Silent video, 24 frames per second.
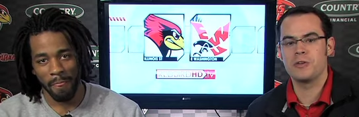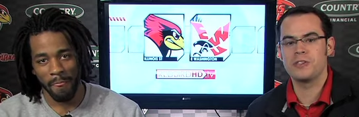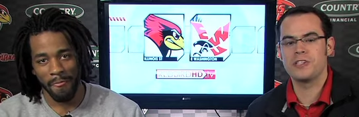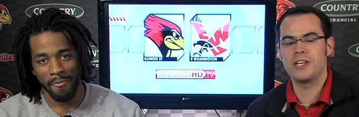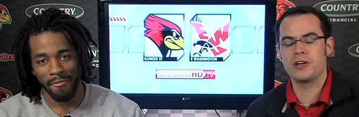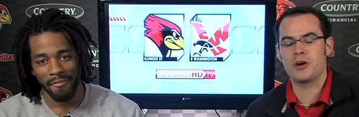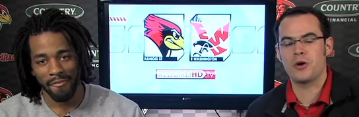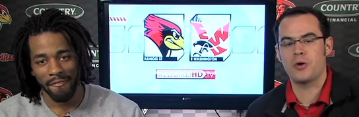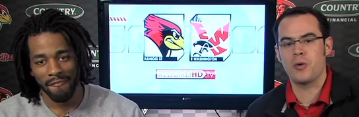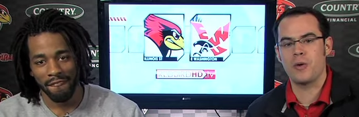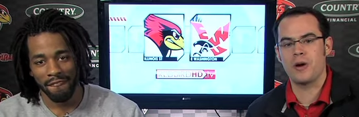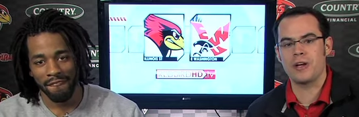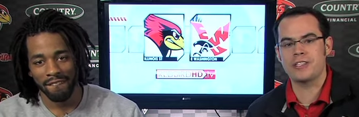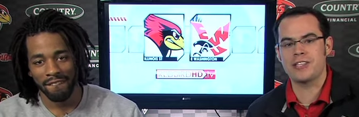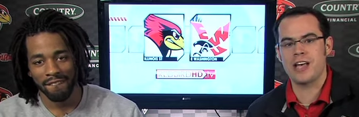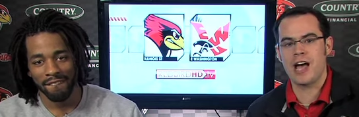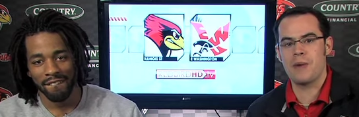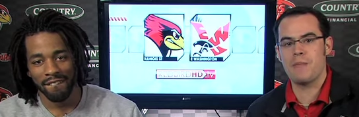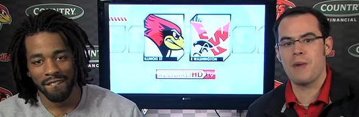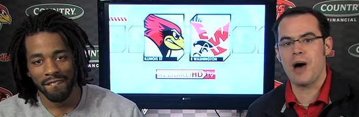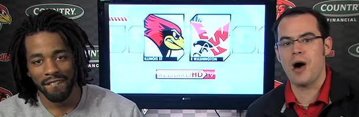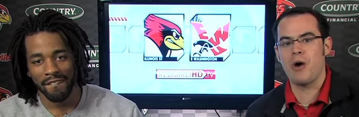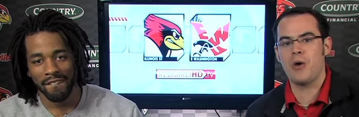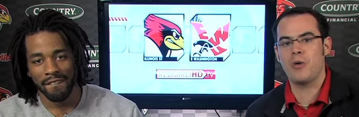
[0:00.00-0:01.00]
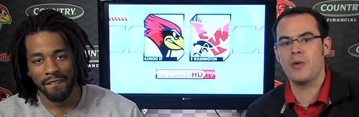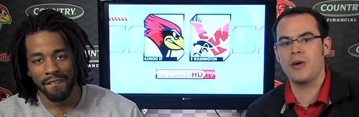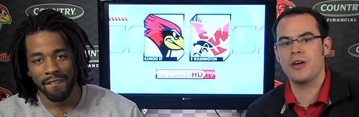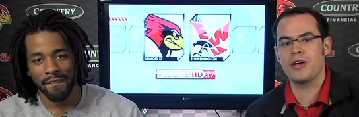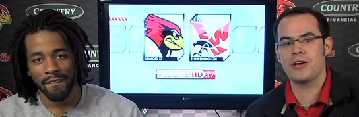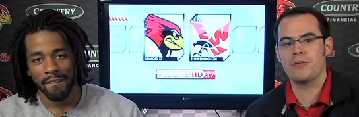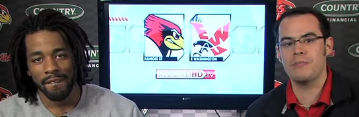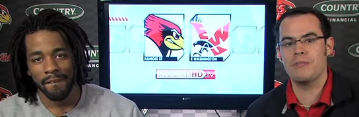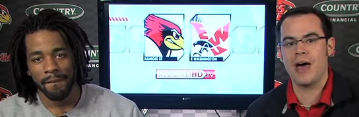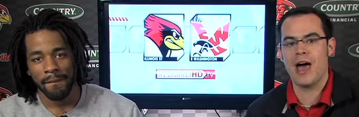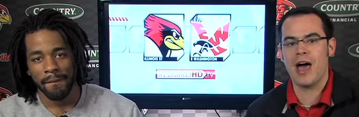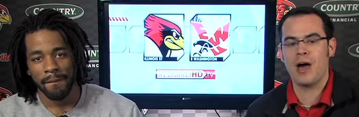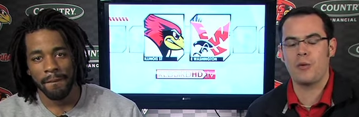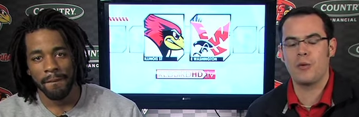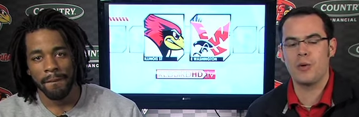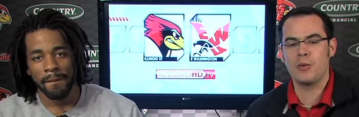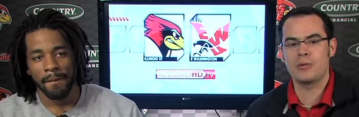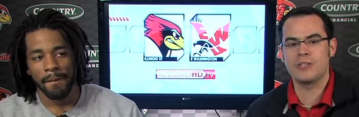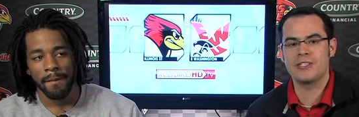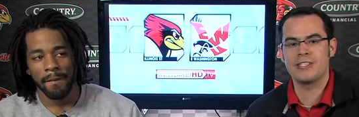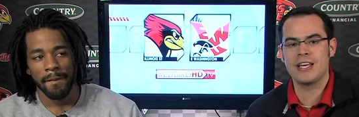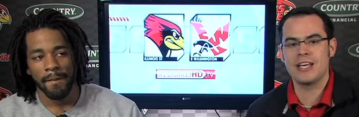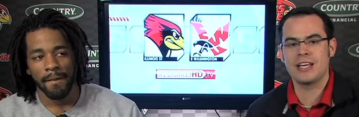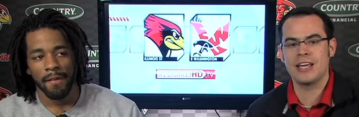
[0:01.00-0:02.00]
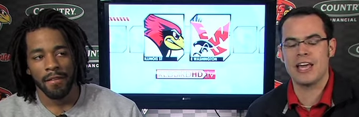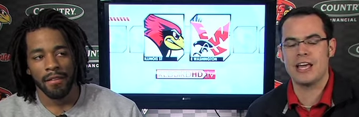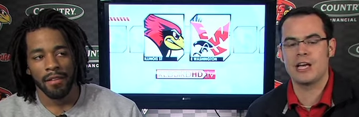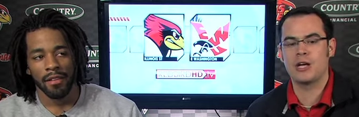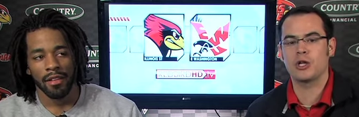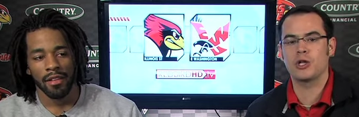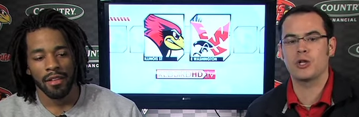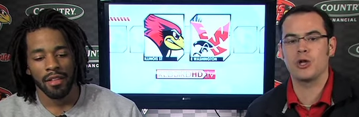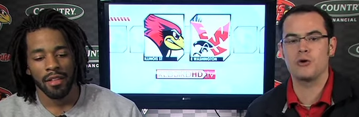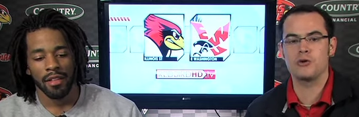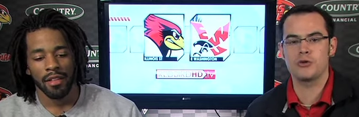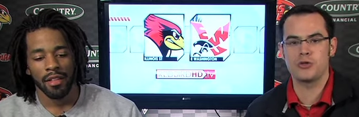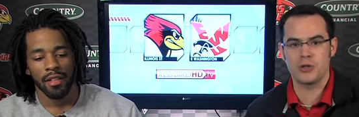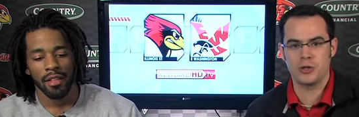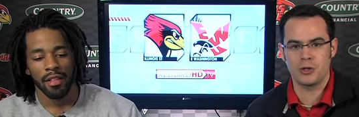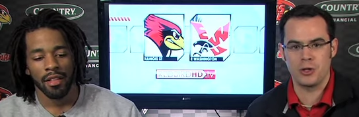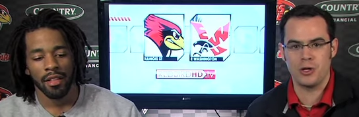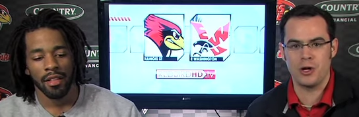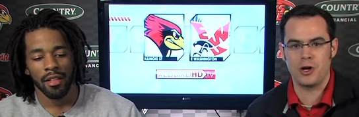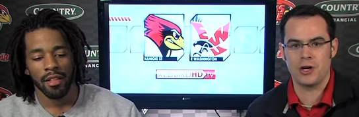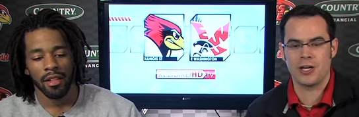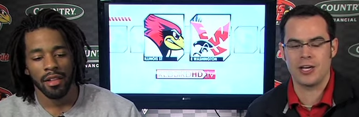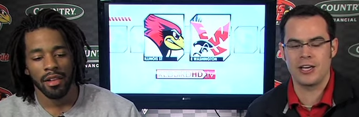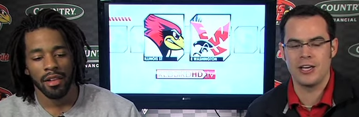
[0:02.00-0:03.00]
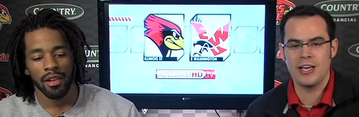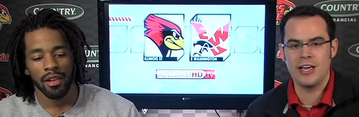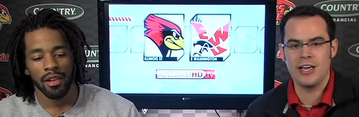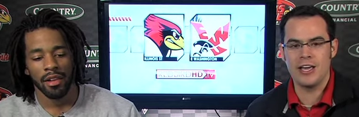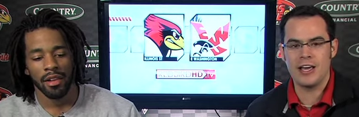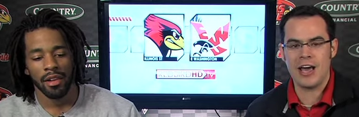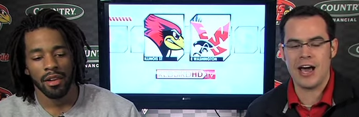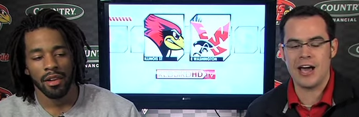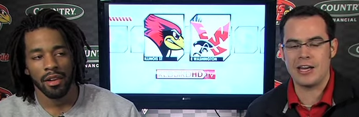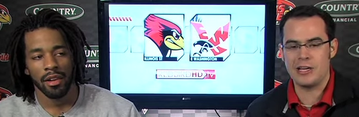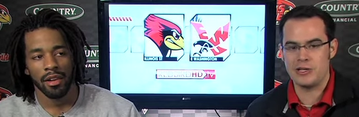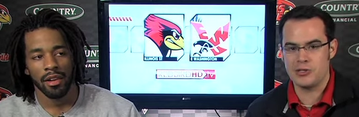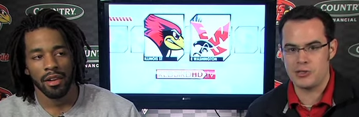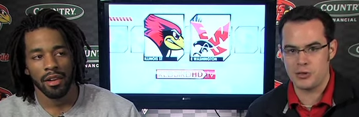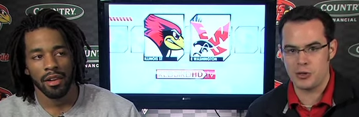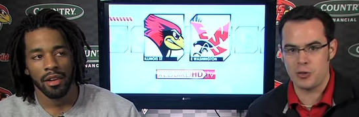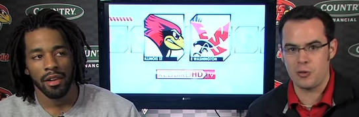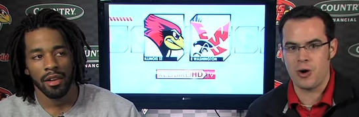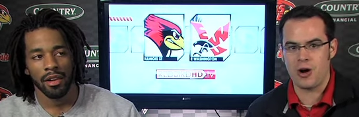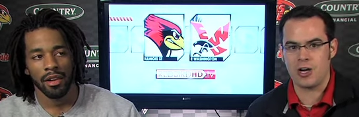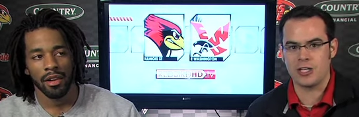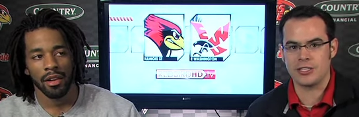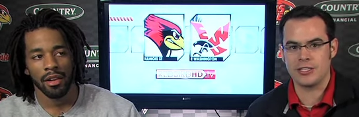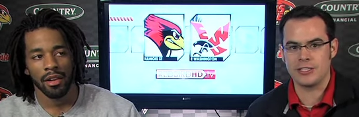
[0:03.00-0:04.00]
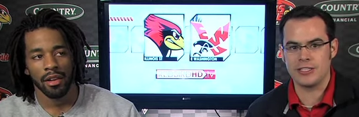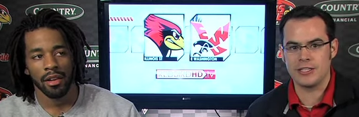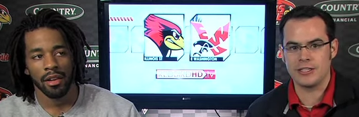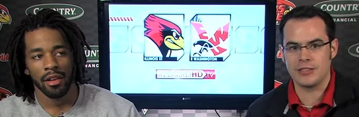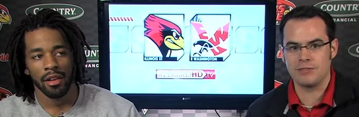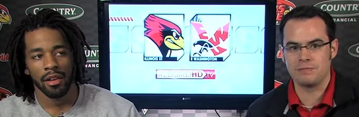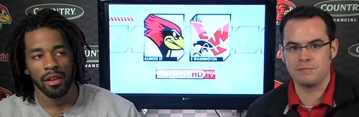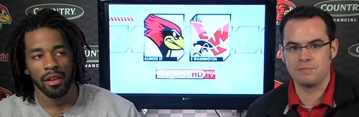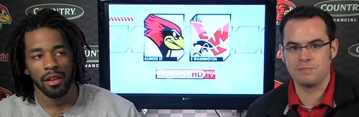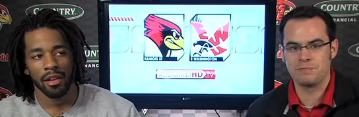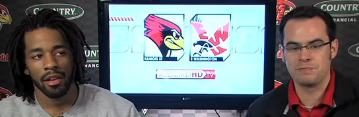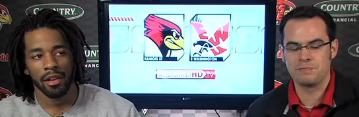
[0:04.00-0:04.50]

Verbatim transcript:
Speaker 1: We'll take a quick timeout. When we come back, we will take a closer look at Eastern Washington.